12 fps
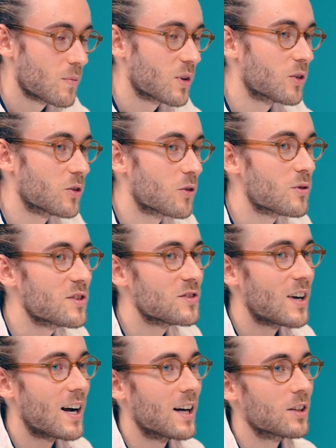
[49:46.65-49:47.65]
The reason
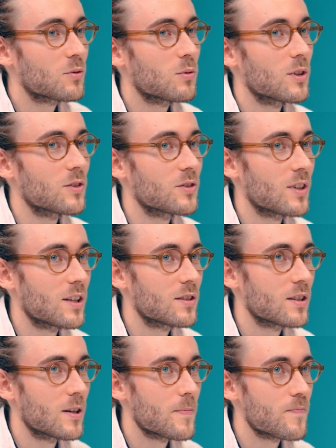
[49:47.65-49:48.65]
I asked was
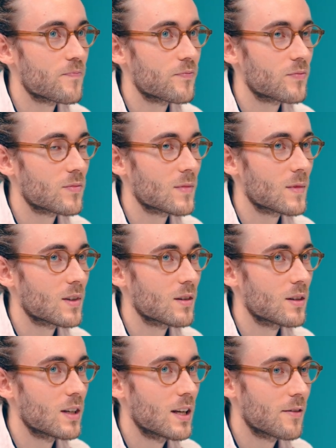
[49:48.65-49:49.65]
that
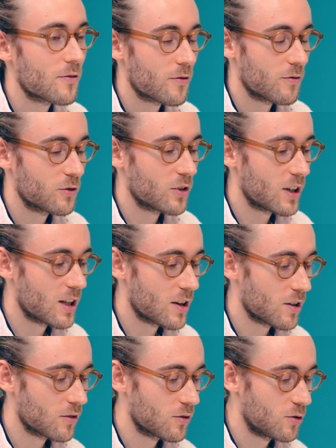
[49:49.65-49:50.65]
if suddenly
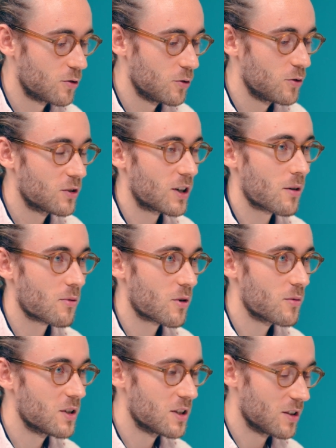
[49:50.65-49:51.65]
the two startup
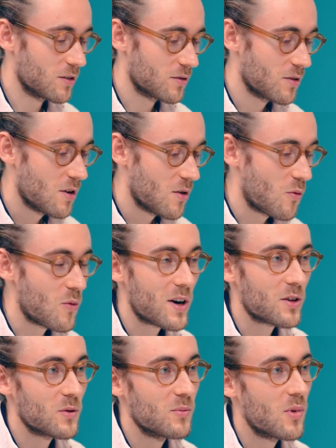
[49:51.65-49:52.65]
communities
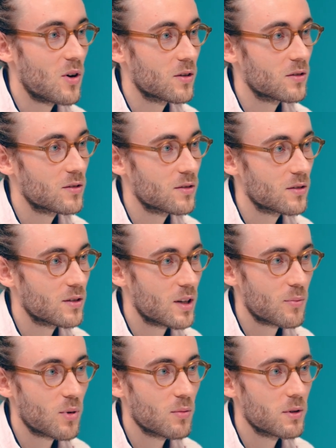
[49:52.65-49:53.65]
were to bond, they
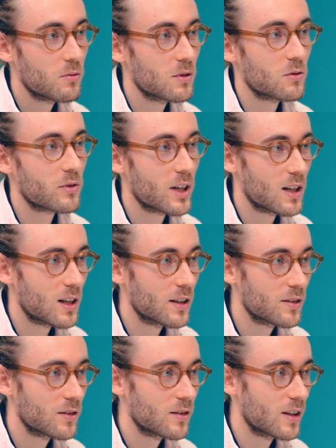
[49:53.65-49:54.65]
probably will
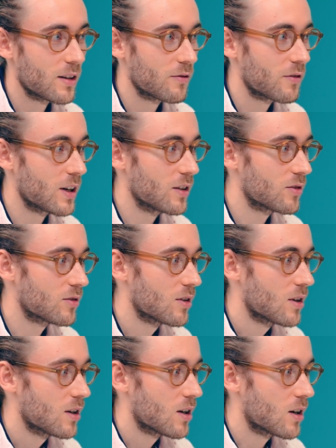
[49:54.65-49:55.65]
realize they face
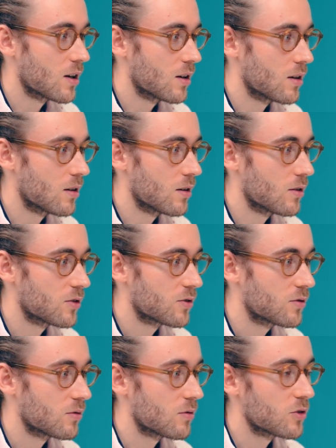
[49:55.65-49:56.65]
a
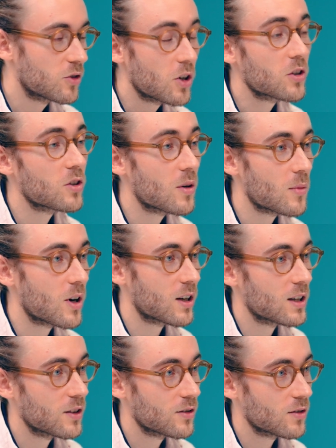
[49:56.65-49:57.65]
certain number,
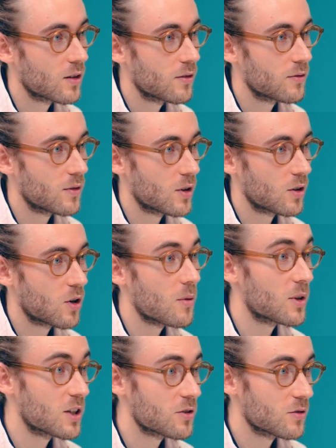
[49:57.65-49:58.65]
at least, of
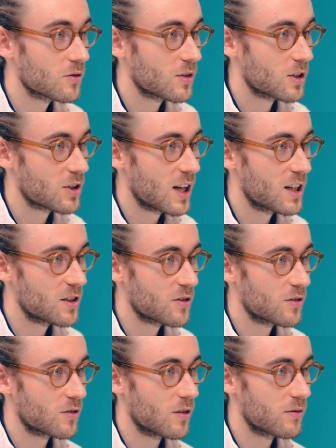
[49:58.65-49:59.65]
common issues and
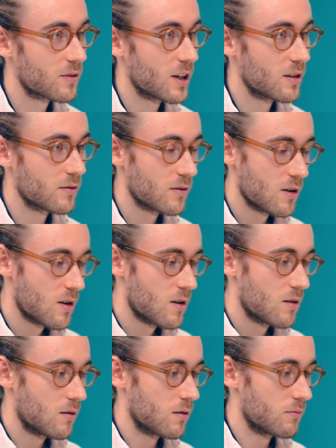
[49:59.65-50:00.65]
challenges of kind of
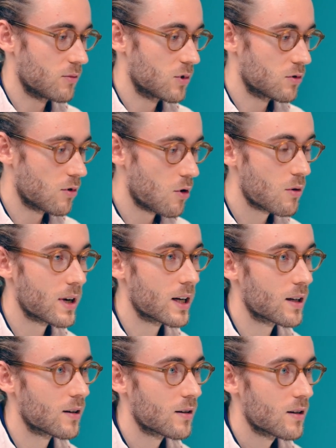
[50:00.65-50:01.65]

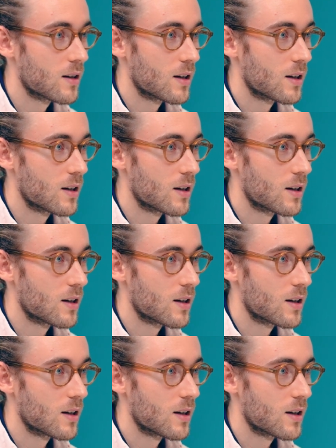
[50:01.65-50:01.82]
growing